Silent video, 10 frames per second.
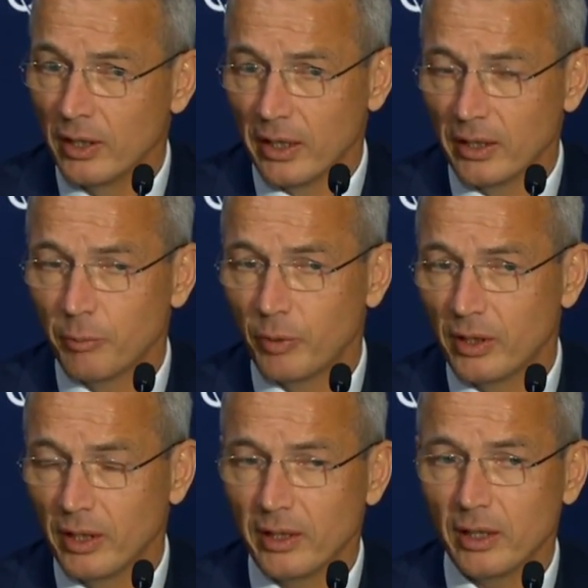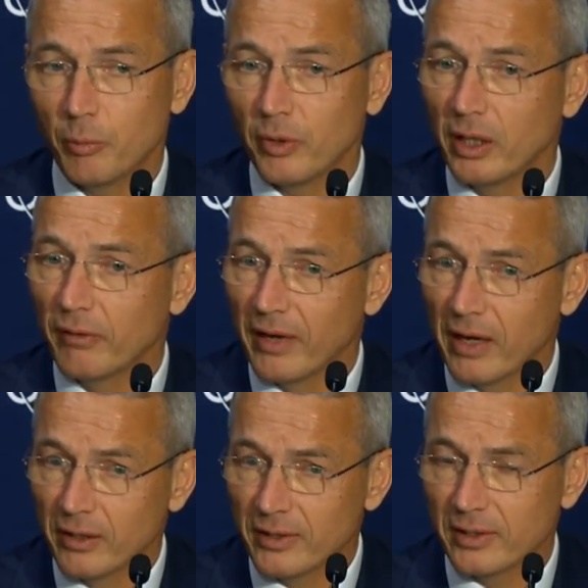and in particular bringing
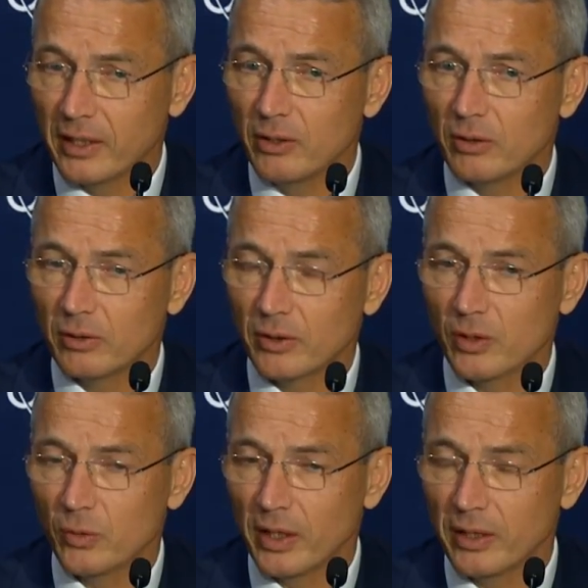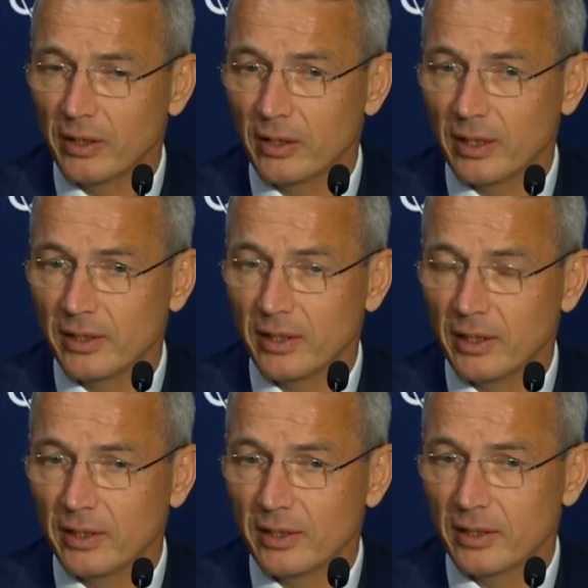various stakeholders together, I
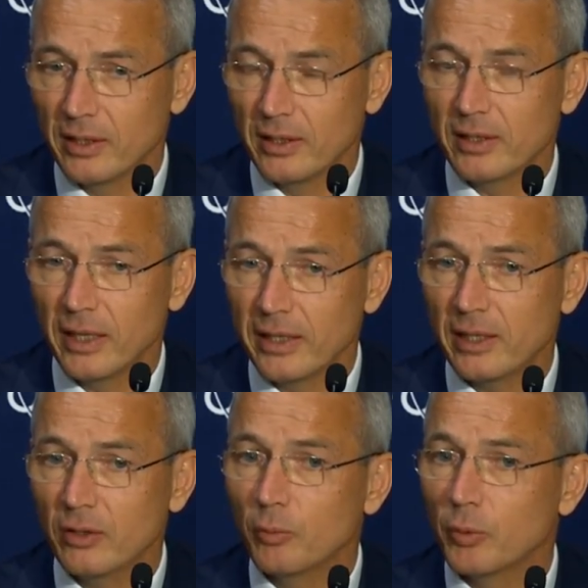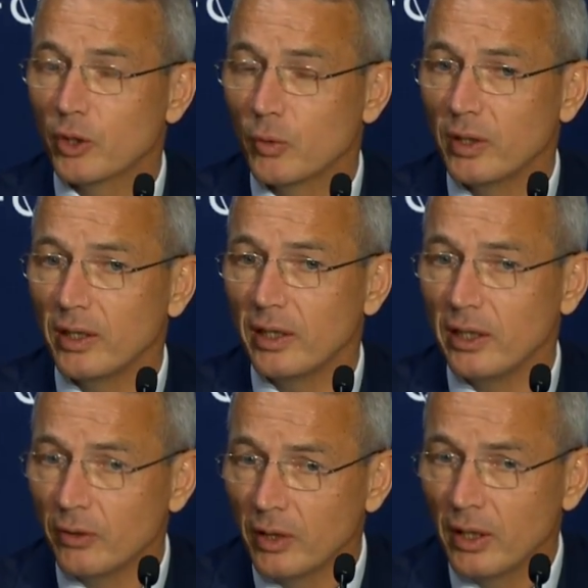think it's an, it's an excellent opportunity
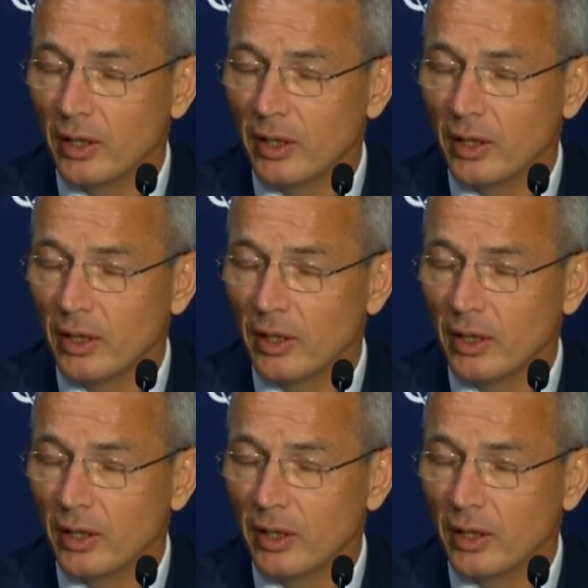here.